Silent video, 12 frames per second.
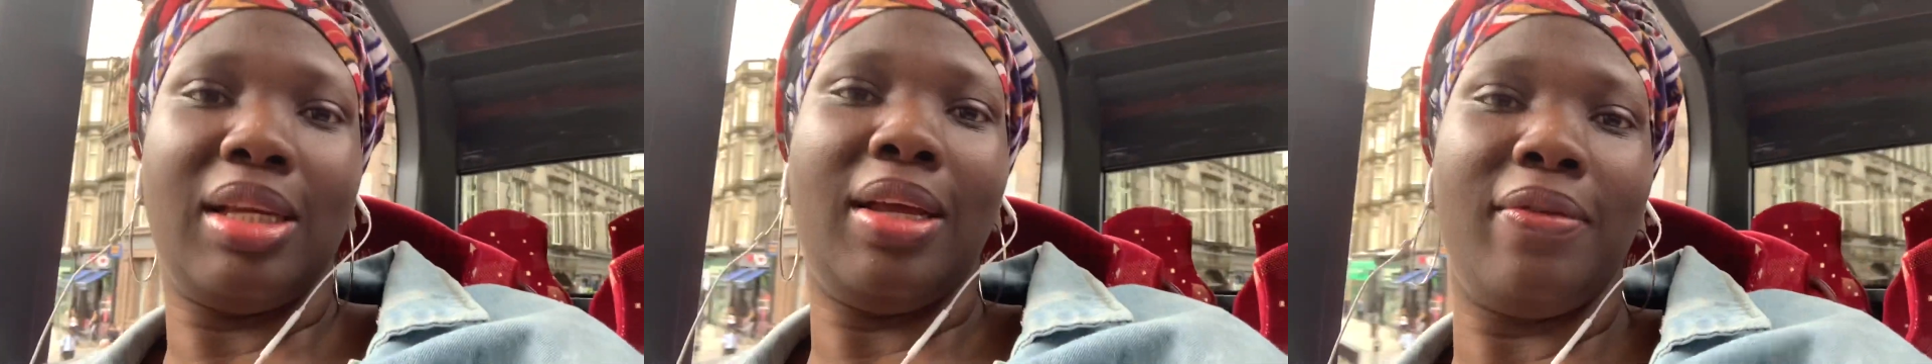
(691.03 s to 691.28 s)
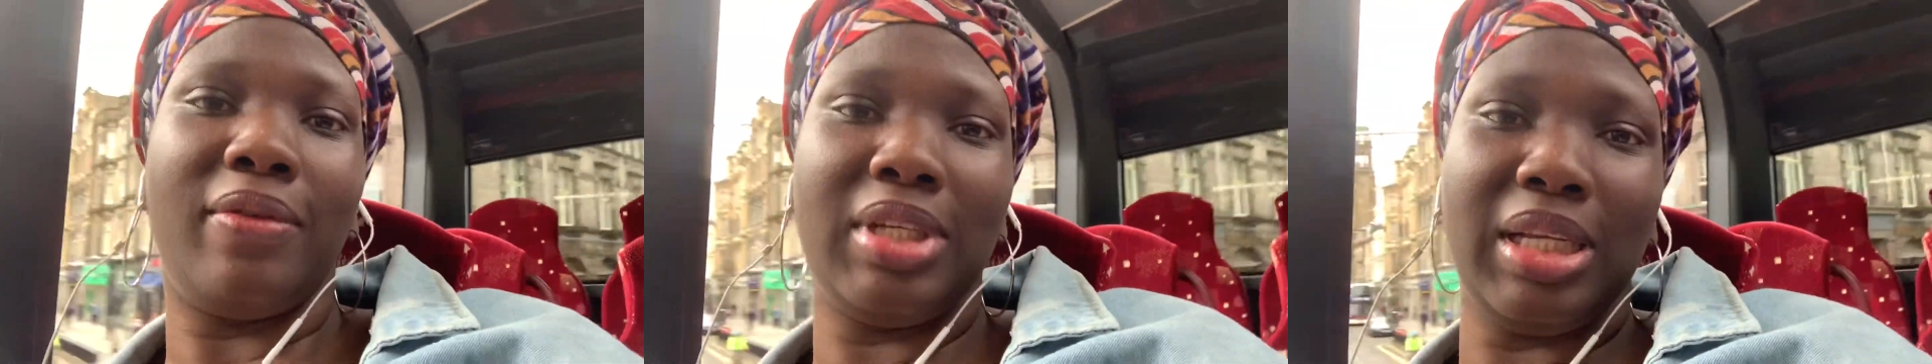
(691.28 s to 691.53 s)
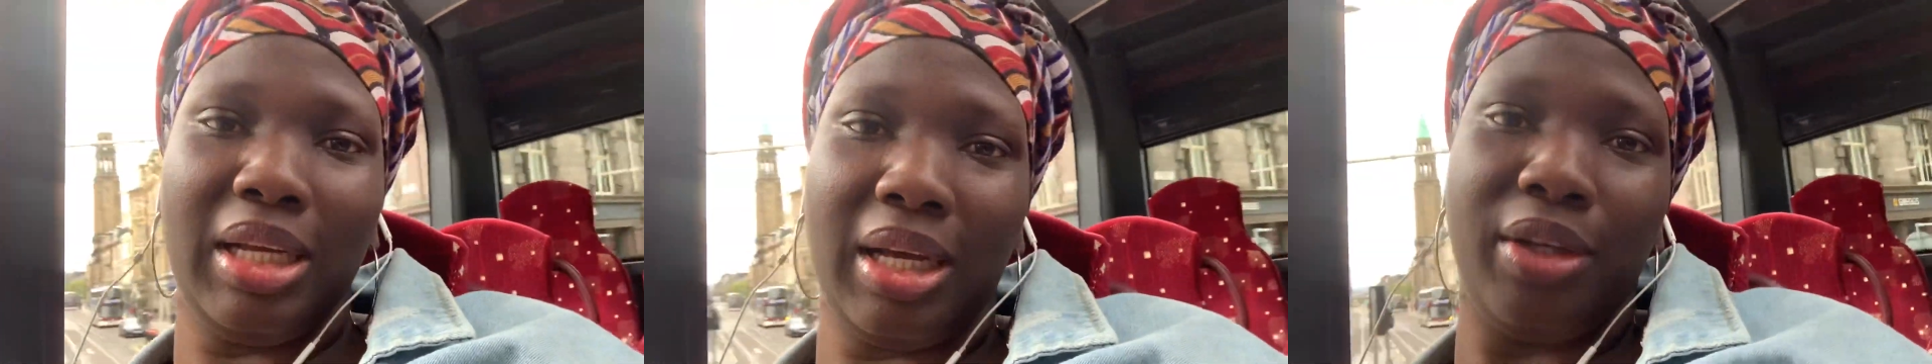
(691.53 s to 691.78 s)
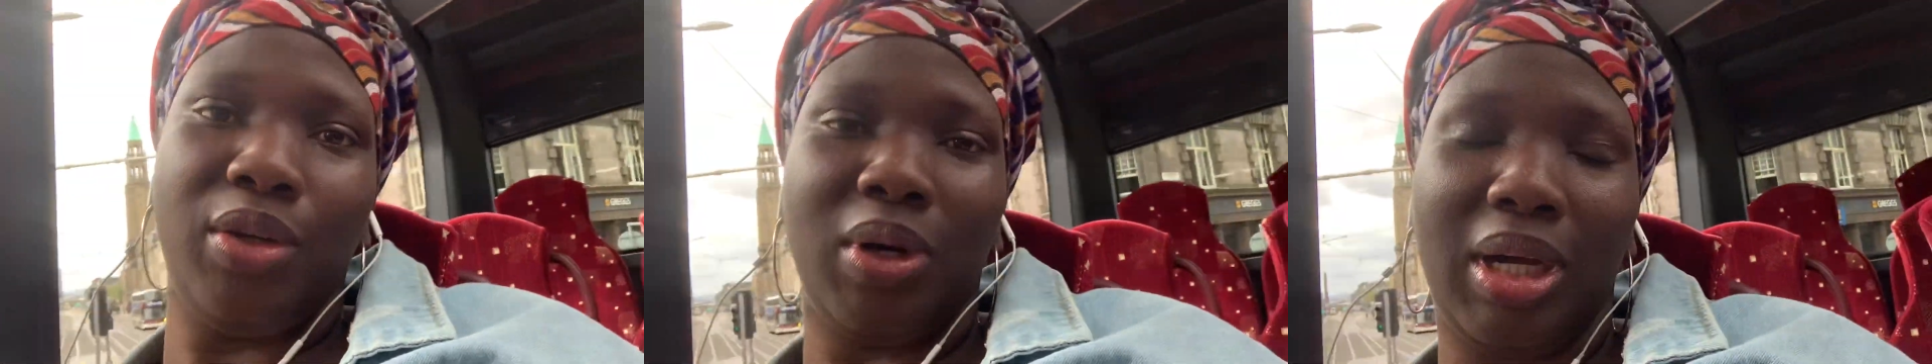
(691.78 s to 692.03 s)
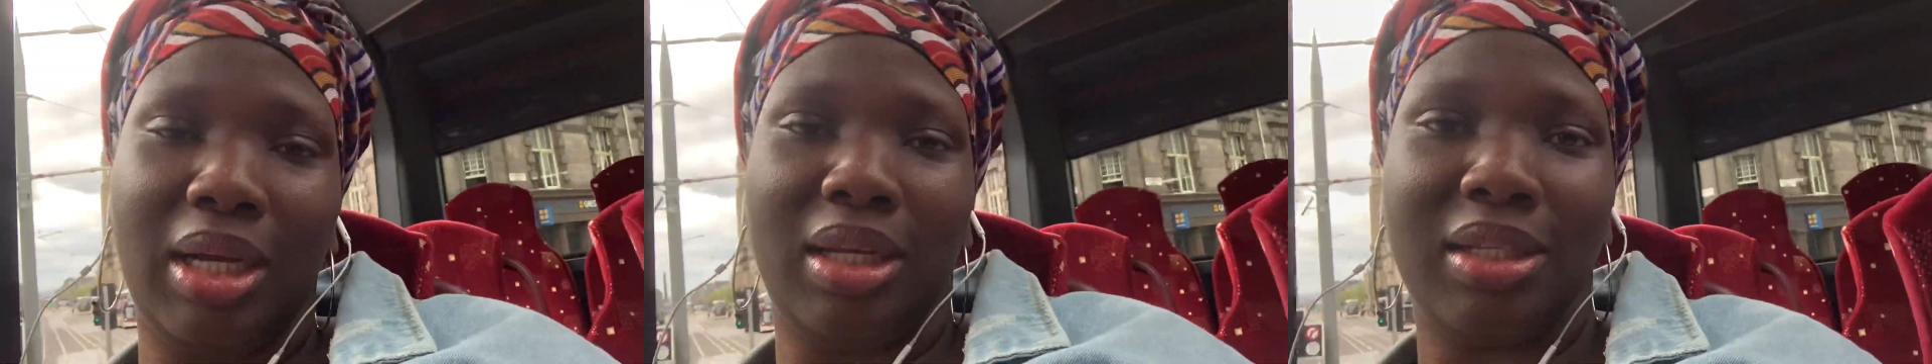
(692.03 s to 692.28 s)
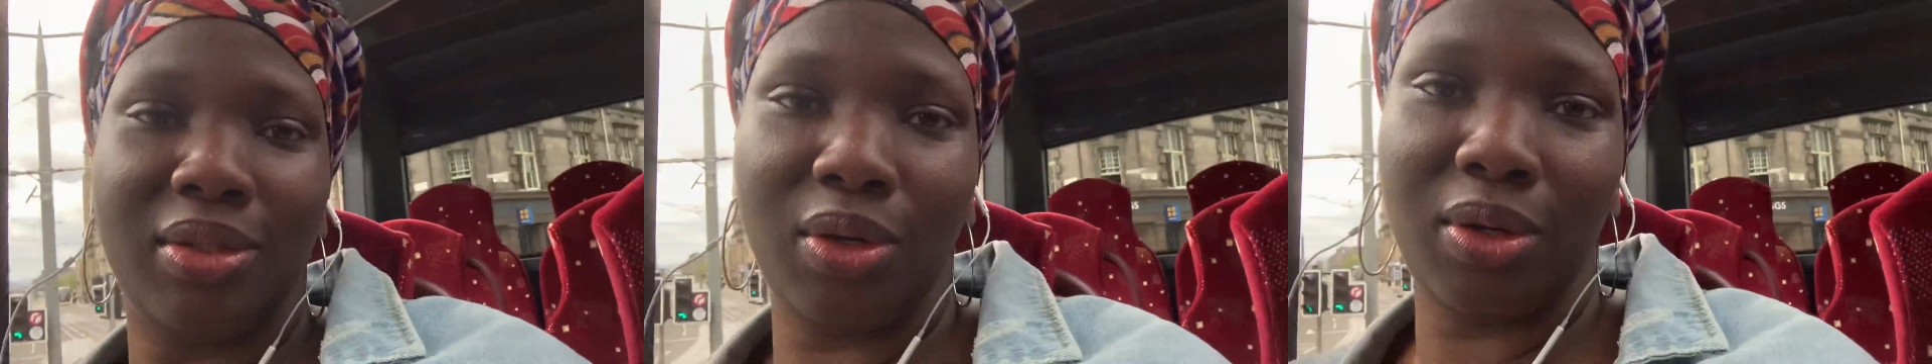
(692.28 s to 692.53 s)
every day and your heart is
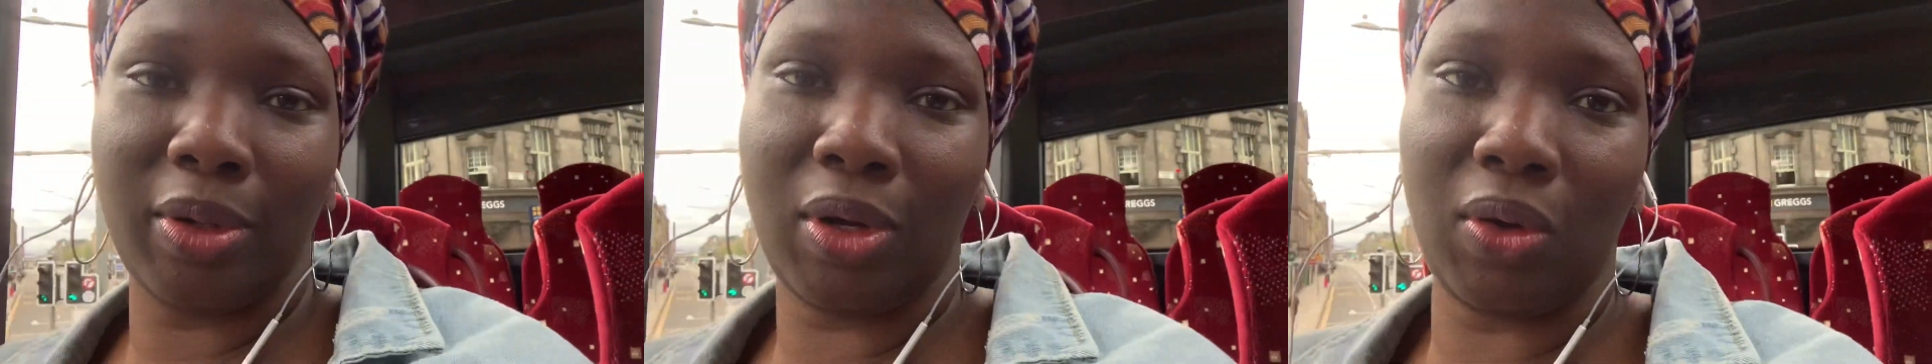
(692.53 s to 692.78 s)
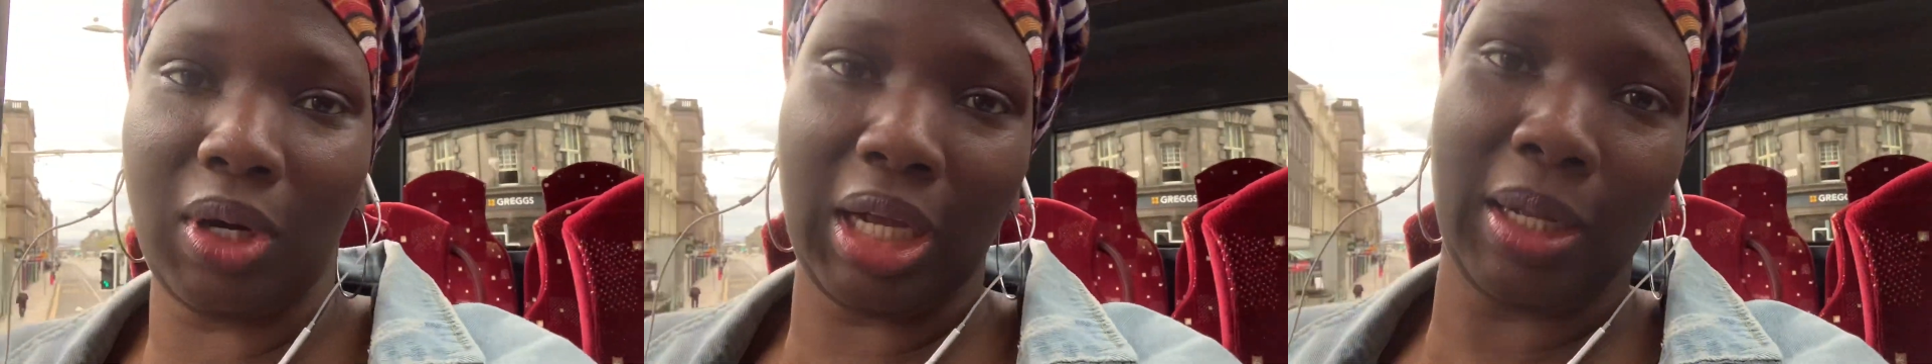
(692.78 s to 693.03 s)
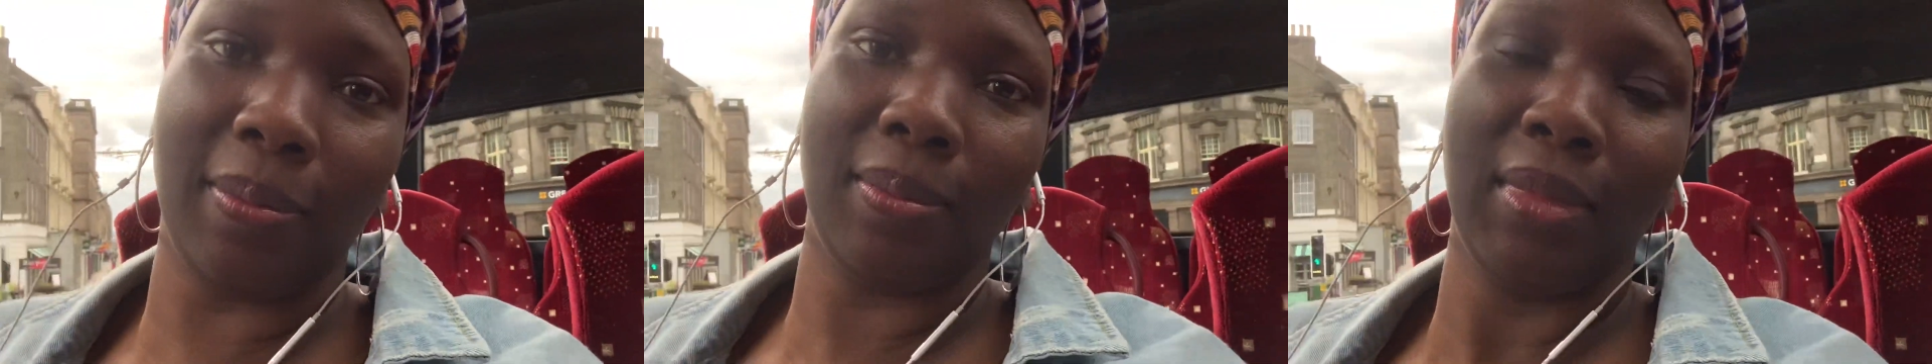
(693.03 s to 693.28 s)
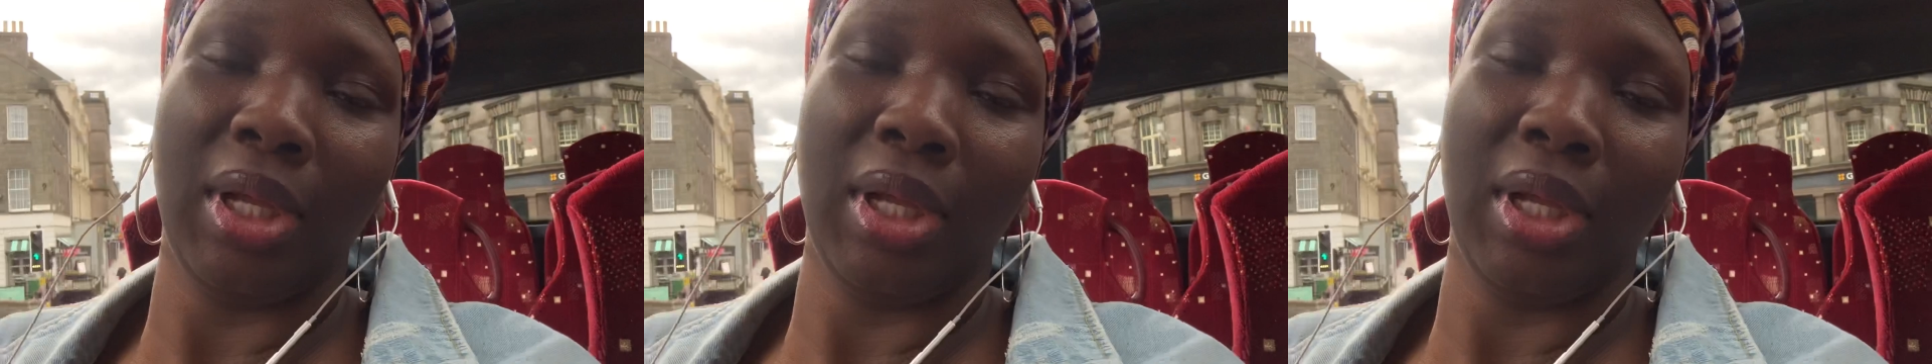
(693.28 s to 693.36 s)
going to collapse.